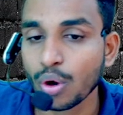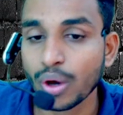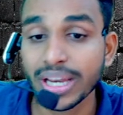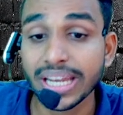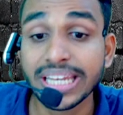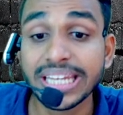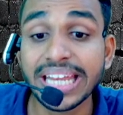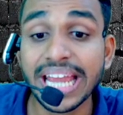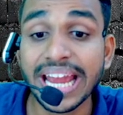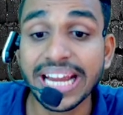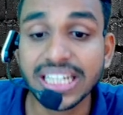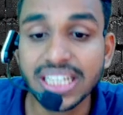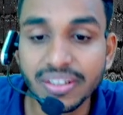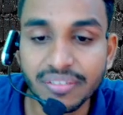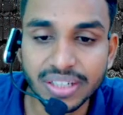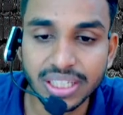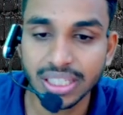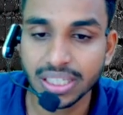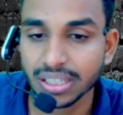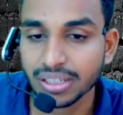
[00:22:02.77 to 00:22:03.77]
or any
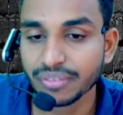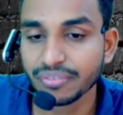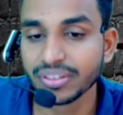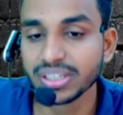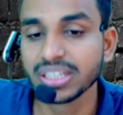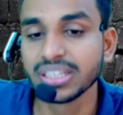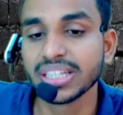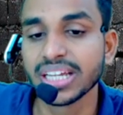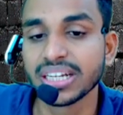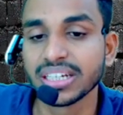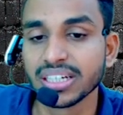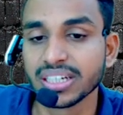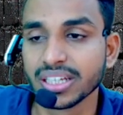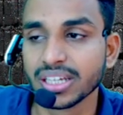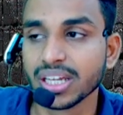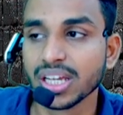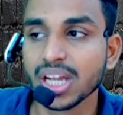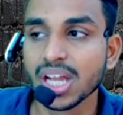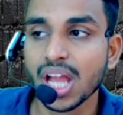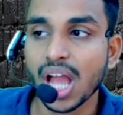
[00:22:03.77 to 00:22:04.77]
activity within the
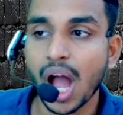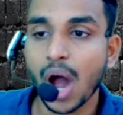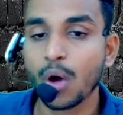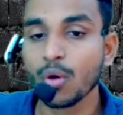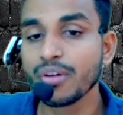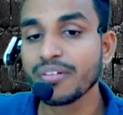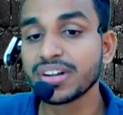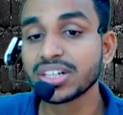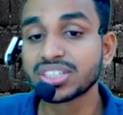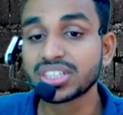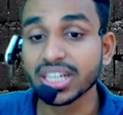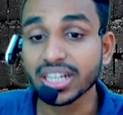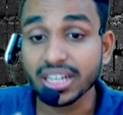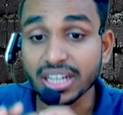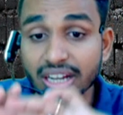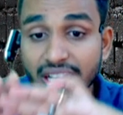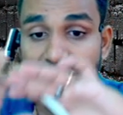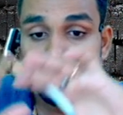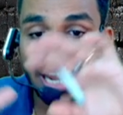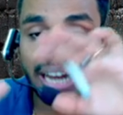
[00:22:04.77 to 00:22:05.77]
entity. However,
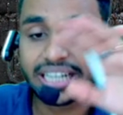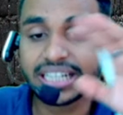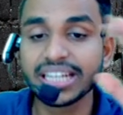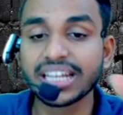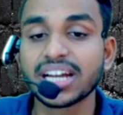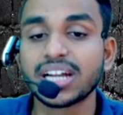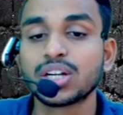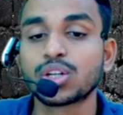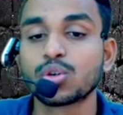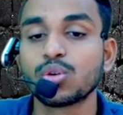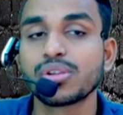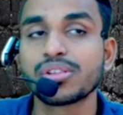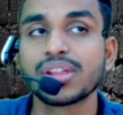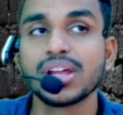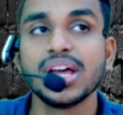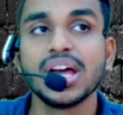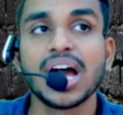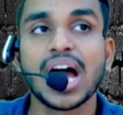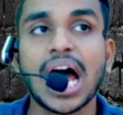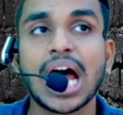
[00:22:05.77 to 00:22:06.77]
general IT controls
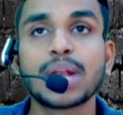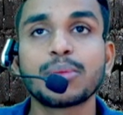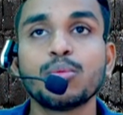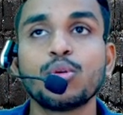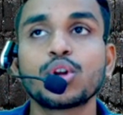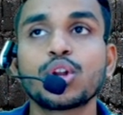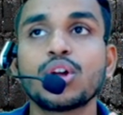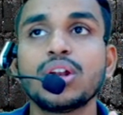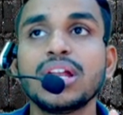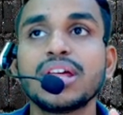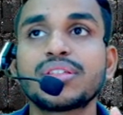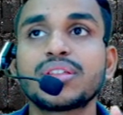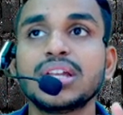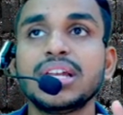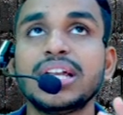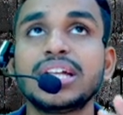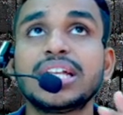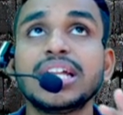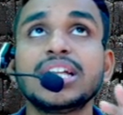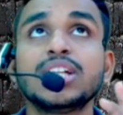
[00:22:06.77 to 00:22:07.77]
are more or less
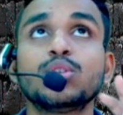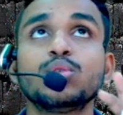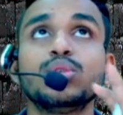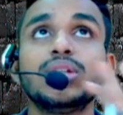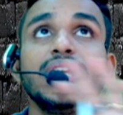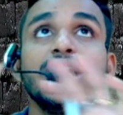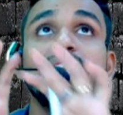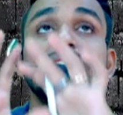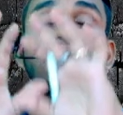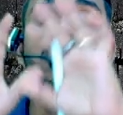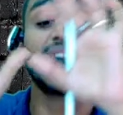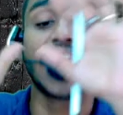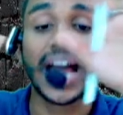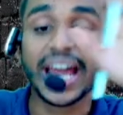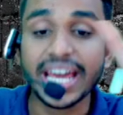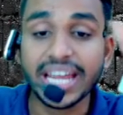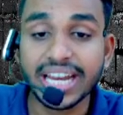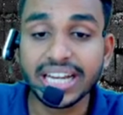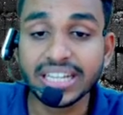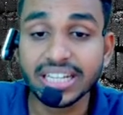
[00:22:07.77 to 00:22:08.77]
relating to the
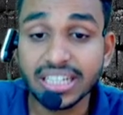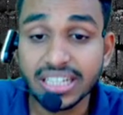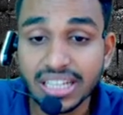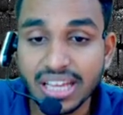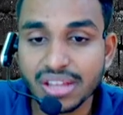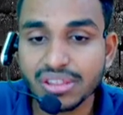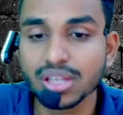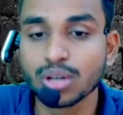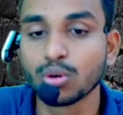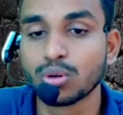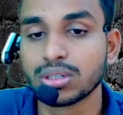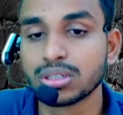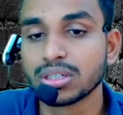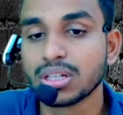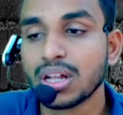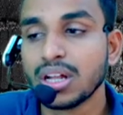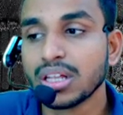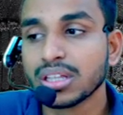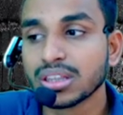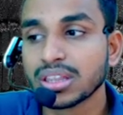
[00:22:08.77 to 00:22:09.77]
entire entity as a whole.
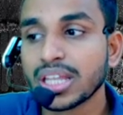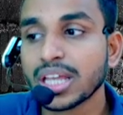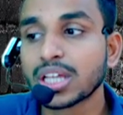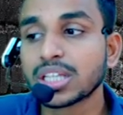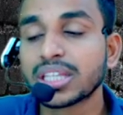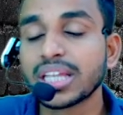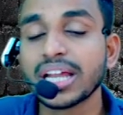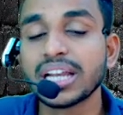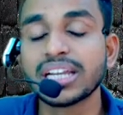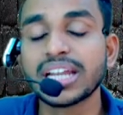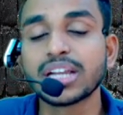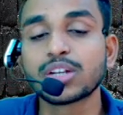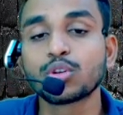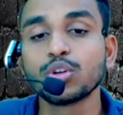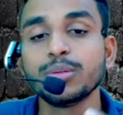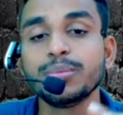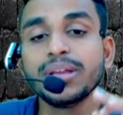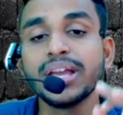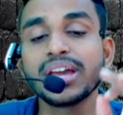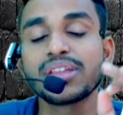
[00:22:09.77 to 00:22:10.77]
That
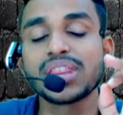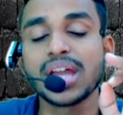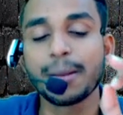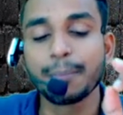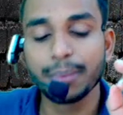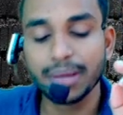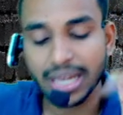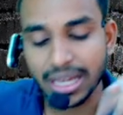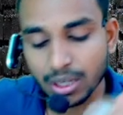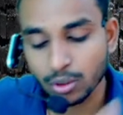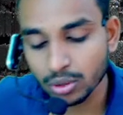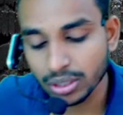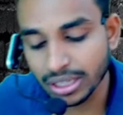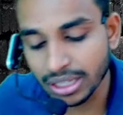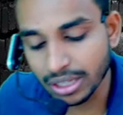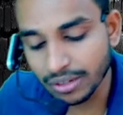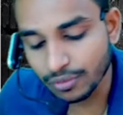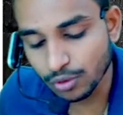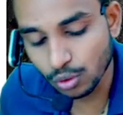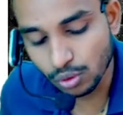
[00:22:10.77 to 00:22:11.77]
could be example I could
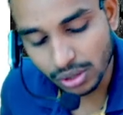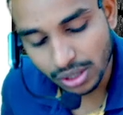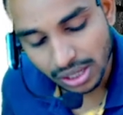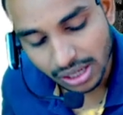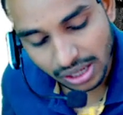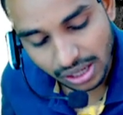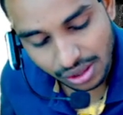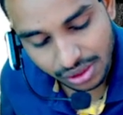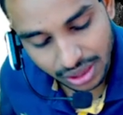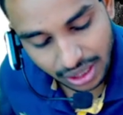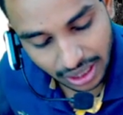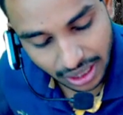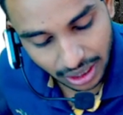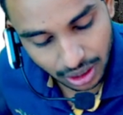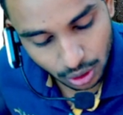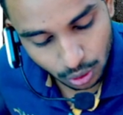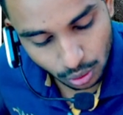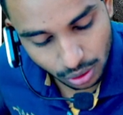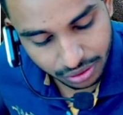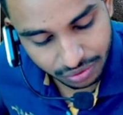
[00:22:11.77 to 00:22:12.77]
give you is the
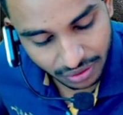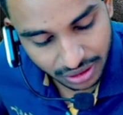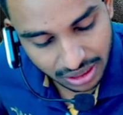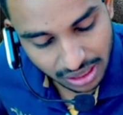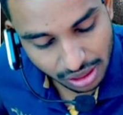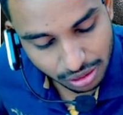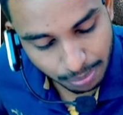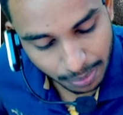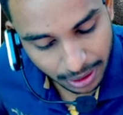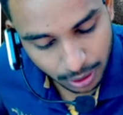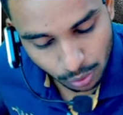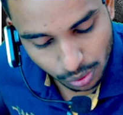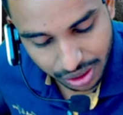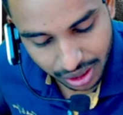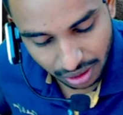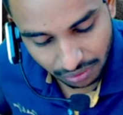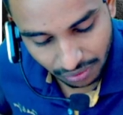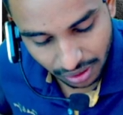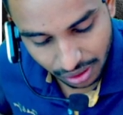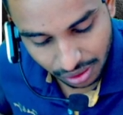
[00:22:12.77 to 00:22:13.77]
controls with respect to
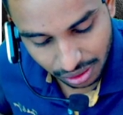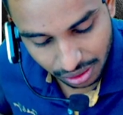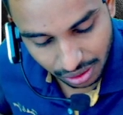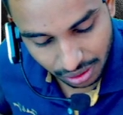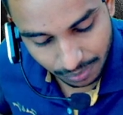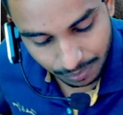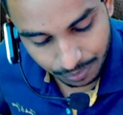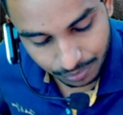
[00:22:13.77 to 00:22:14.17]
servers,